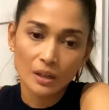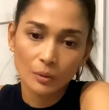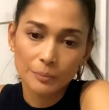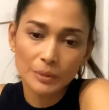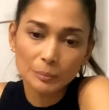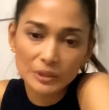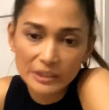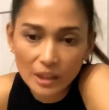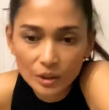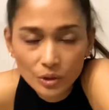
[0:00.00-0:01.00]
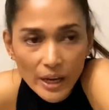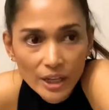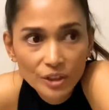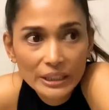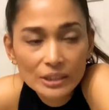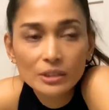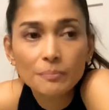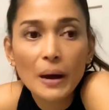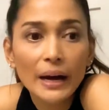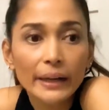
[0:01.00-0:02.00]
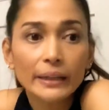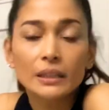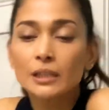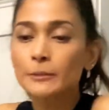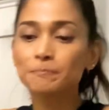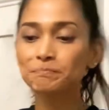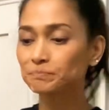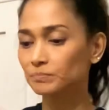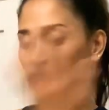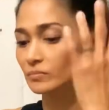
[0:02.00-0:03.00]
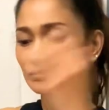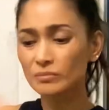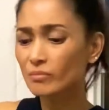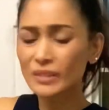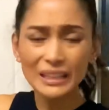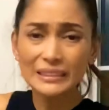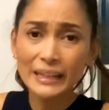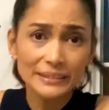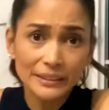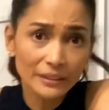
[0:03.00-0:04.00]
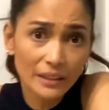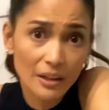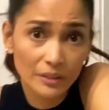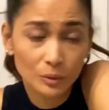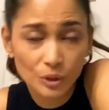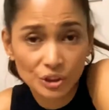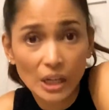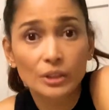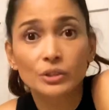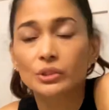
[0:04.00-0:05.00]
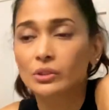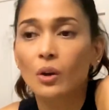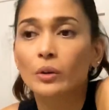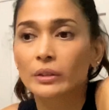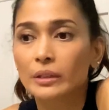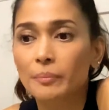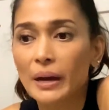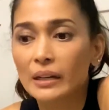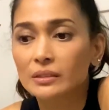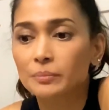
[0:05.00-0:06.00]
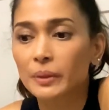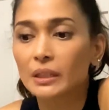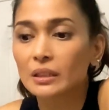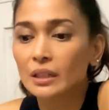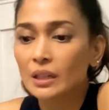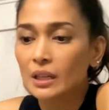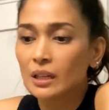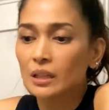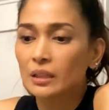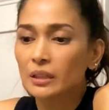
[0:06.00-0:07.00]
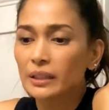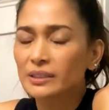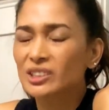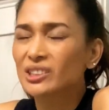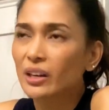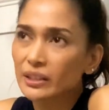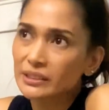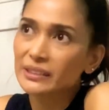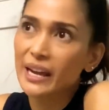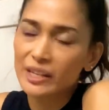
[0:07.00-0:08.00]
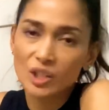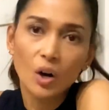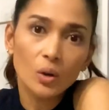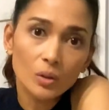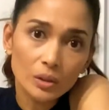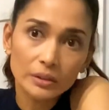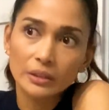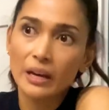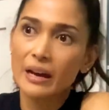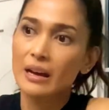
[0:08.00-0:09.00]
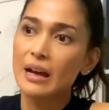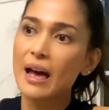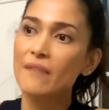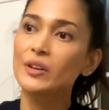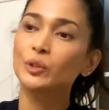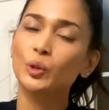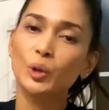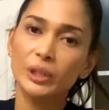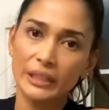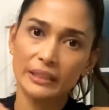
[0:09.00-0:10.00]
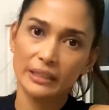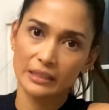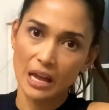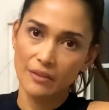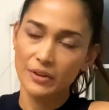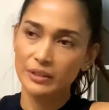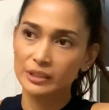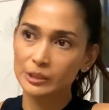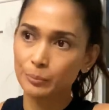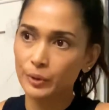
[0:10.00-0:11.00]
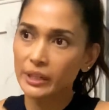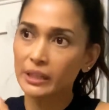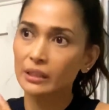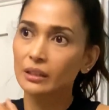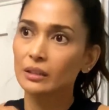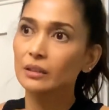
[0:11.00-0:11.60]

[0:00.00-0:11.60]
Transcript: When people tell you, hey, you need to buy a 1911, which I used to own in the past, but it starts getting old, having to clean it, having the spring